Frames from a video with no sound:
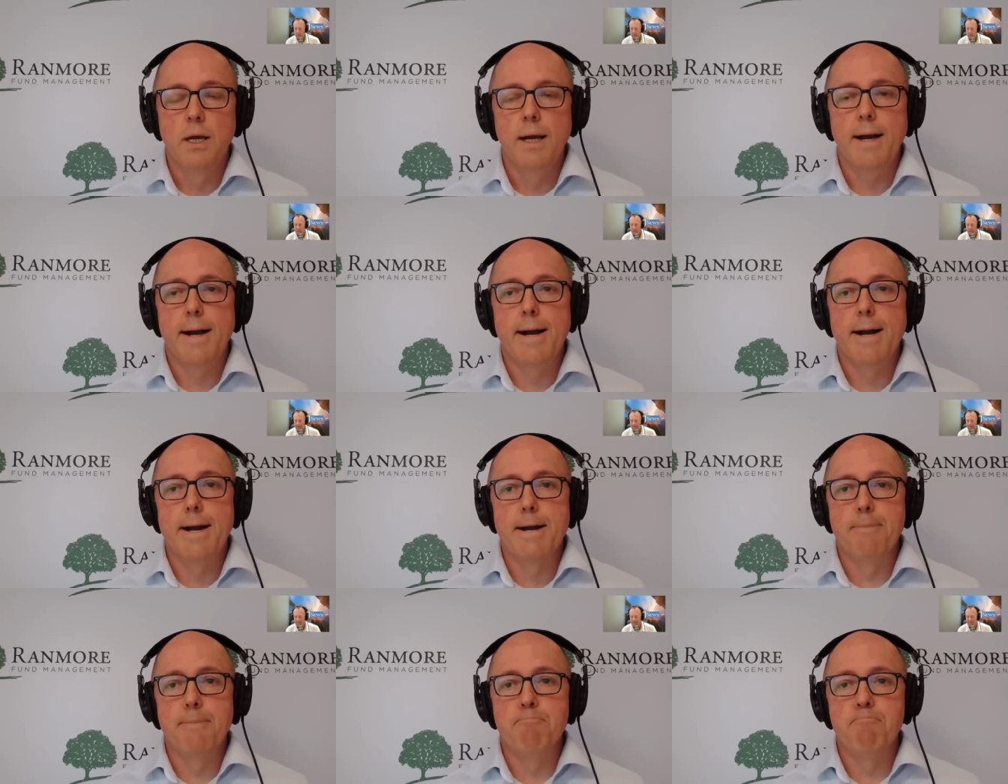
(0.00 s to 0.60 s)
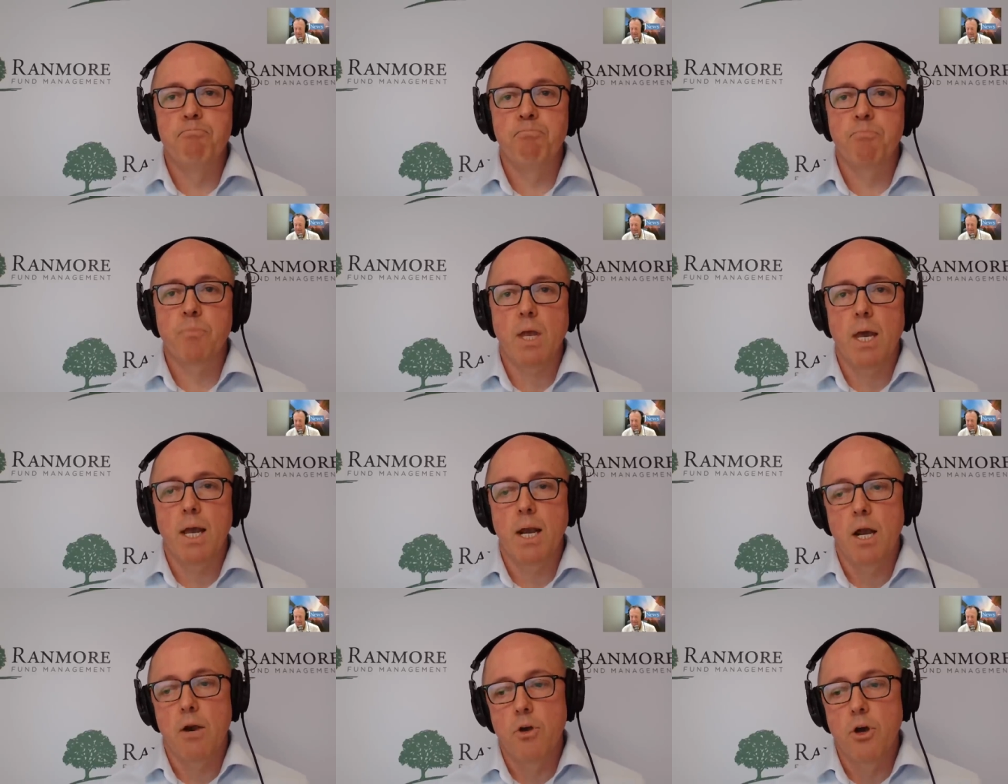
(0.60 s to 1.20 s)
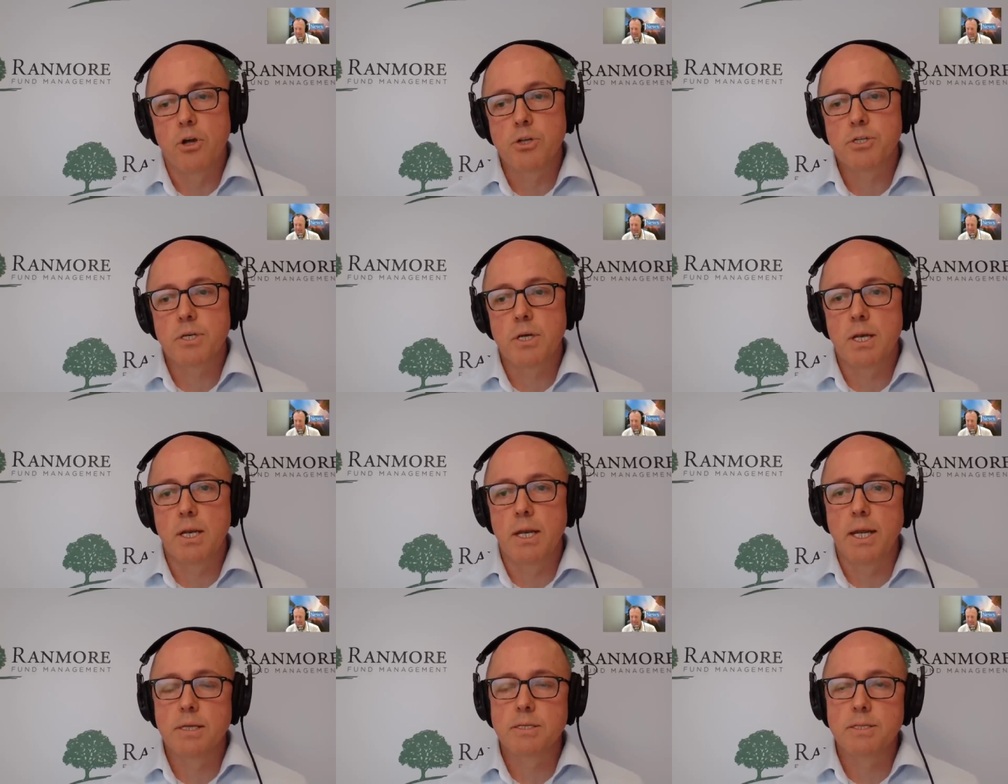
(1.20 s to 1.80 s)
Um, and I wrote
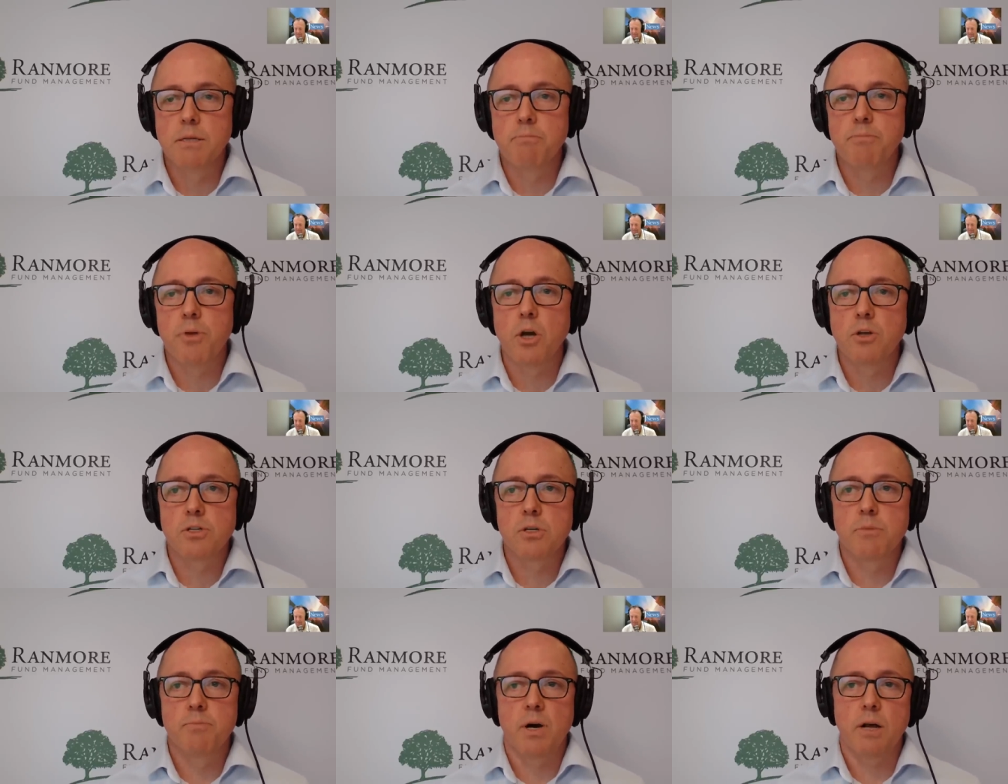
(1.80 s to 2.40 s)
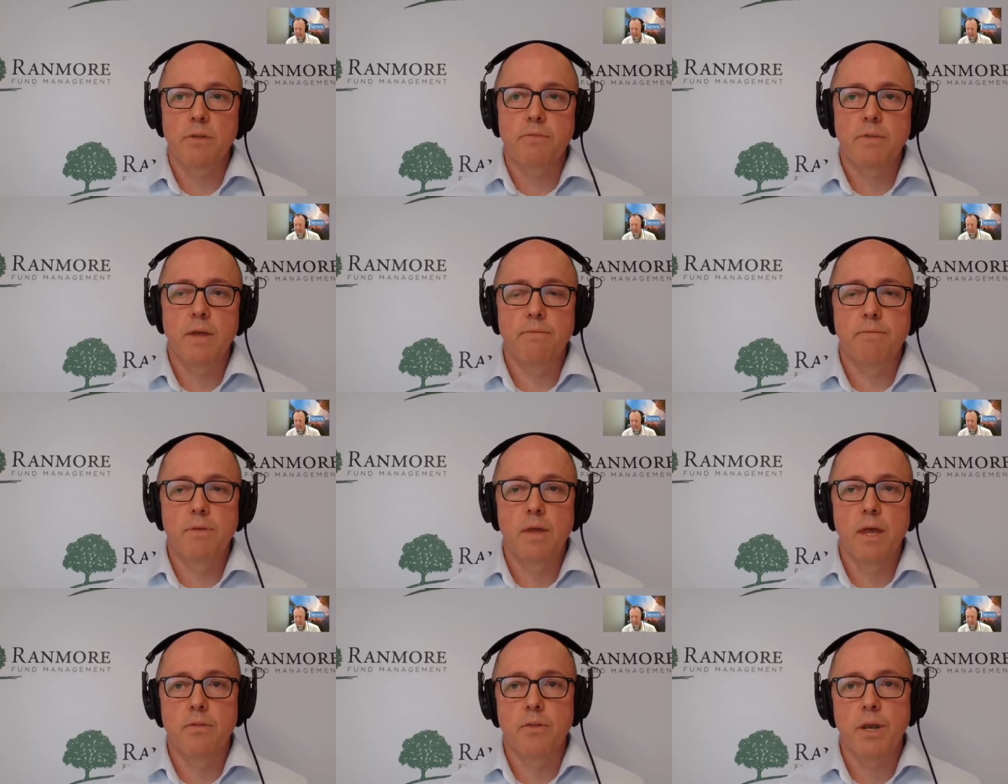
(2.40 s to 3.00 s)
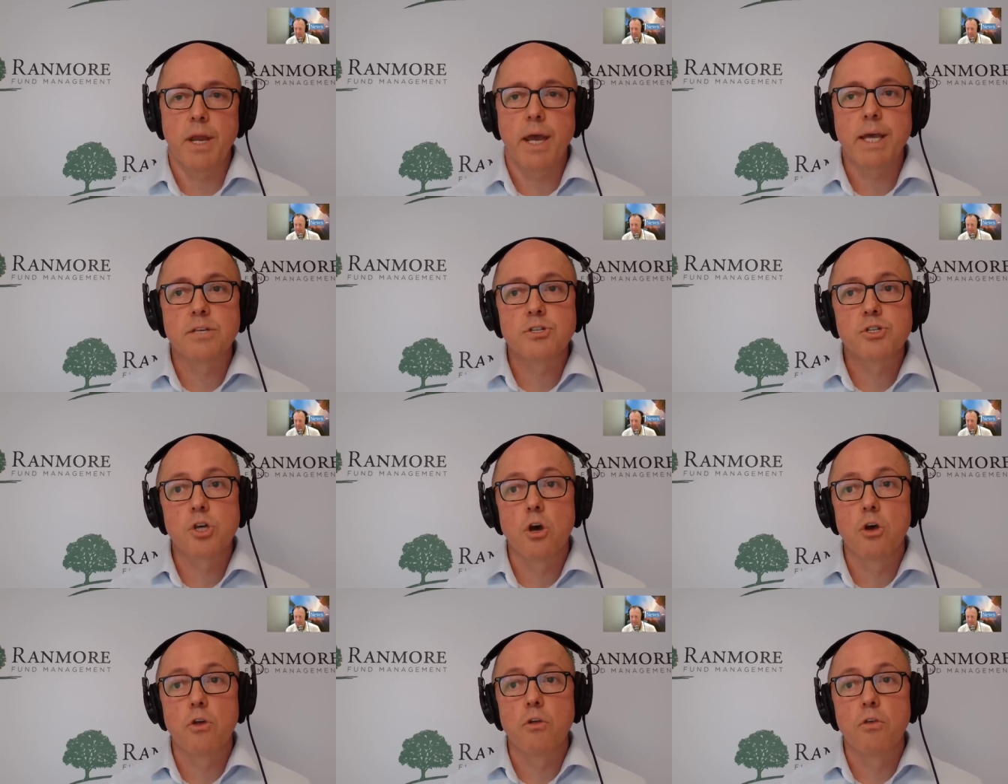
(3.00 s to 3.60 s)
a LinkedIn post about that the other day.
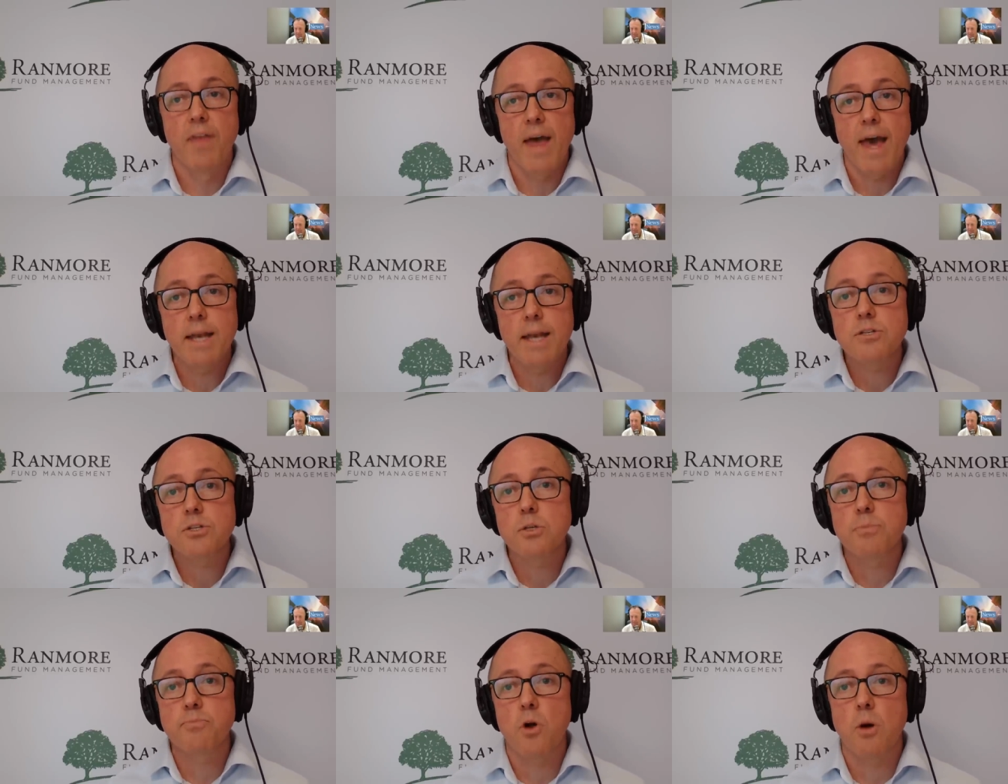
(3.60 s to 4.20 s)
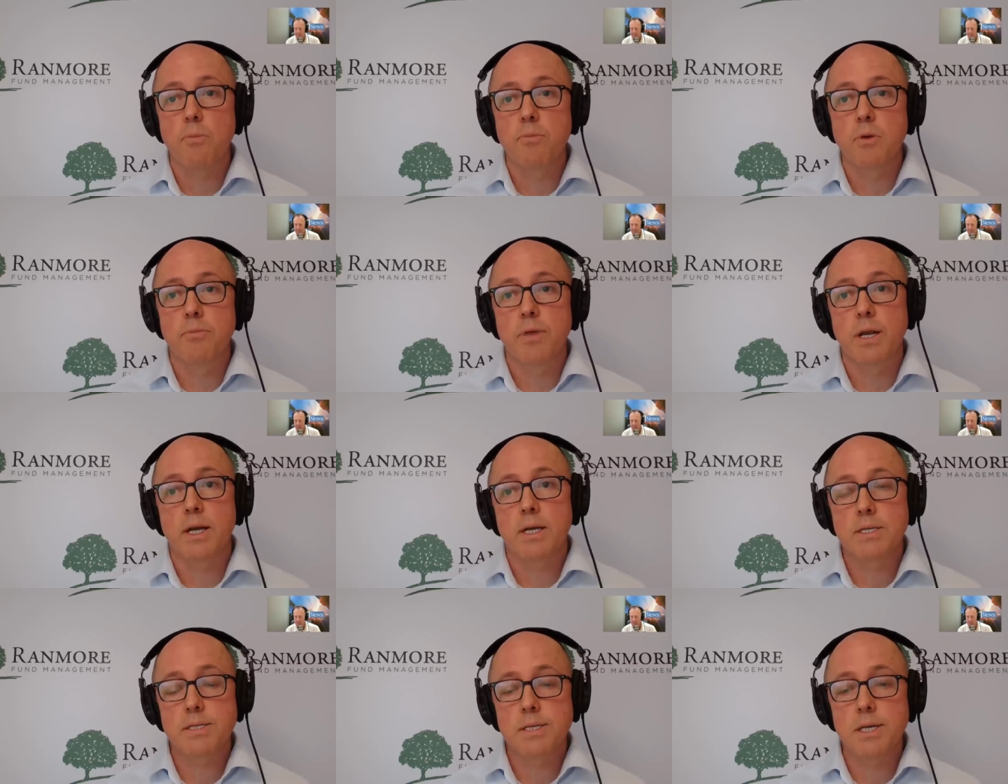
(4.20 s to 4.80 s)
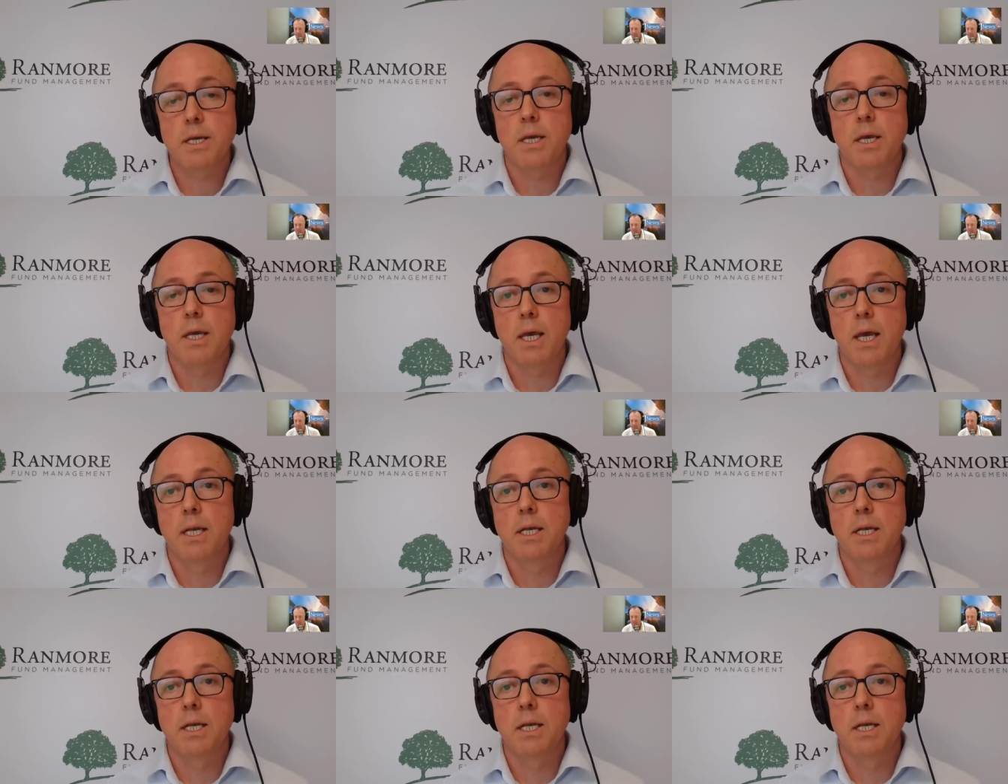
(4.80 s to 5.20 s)
So that is the problem that I see.